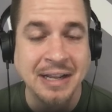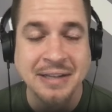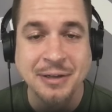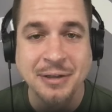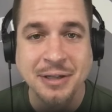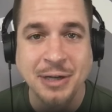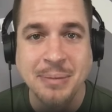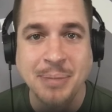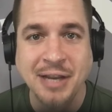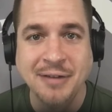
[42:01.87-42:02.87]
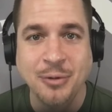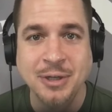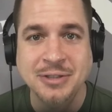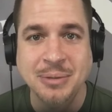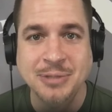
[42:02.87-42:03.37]
they're getting paid for
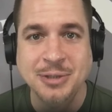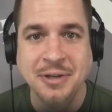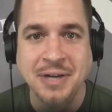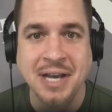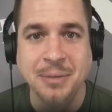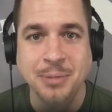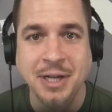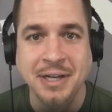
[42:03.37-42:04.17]
it, so I'm sure they're not complaining.